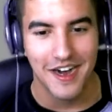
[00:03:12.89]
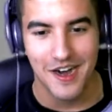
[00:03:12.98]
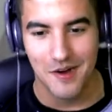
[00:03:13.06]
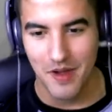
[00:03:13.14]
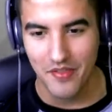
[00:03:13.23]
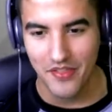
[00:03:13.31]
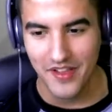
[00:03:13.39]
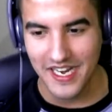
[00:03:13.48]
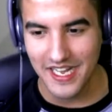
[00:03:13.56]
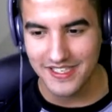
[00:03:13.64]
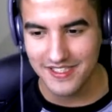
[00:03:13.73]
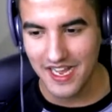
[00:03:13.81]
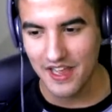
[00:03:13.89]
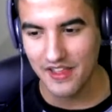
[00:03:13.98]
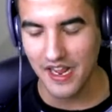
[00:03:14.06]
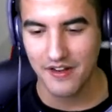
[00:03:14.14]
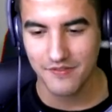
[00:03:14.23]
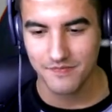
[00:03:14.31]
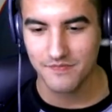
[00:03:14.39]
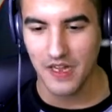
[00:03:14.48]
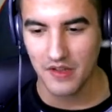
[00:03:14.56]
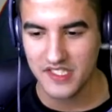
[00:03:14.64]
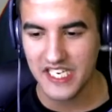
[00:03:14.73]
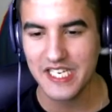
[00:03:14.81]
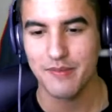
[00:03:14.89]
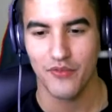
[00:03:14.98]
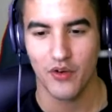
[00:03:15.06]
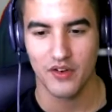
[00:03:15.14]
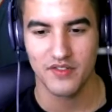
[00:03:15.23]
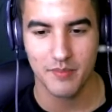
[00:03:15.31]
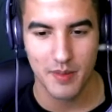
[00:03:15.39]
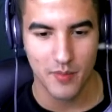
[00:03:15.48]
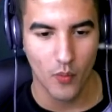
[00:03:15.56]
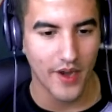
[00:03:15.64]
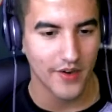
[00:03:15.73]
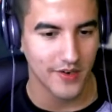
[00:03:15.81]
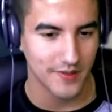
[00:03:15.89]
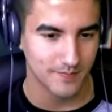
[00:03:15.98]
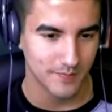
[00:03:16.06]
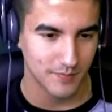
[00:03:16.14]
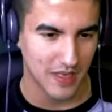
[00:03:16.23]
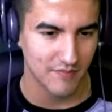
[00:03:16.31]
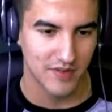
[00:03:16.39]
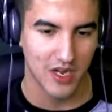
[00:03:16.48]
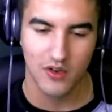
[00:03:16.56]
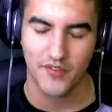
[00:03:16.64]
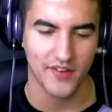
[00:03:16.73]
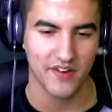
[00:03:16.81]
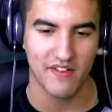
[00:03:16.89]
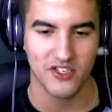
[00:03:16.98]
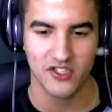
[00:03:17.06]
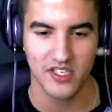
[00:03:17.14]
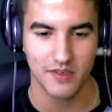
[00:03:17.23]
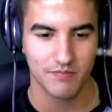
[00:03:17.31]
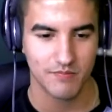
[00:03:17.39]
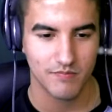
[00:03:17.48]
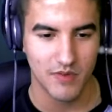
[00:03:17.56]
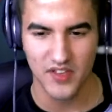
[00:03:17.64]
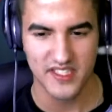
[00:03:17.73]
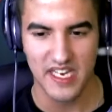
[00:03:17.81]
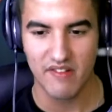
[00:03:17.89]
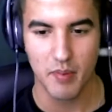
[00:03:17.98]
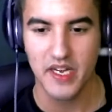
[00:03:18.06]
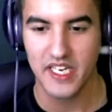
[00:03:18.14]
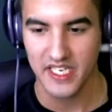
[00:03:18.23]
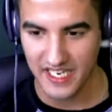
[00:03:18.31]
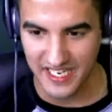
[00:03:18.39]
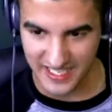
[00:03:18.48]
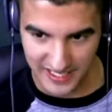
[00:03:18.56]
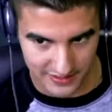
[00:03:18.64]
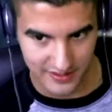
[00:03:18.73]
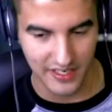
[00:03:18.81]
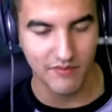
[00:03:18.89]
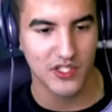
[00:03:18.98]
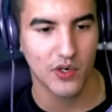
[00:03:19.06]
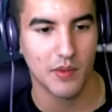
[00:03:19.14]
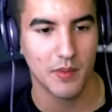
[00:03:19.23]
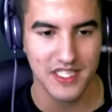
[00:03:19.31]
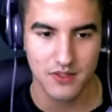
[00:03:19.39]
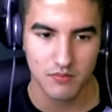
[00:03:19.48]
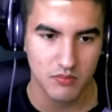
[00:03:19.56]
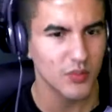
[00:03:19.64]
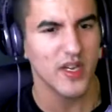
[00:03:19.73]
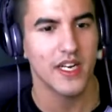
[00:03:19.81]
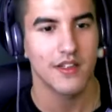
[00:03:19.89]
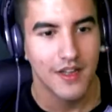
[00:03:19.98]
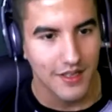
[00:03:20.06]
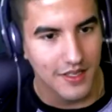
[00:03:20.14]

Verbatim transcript: Um, I think it has. I think I've, I've seen it before. I've seen people wear it. I'm not. I think I've actually. I don't think it's ever been in, in his inventory. But let's let's read it.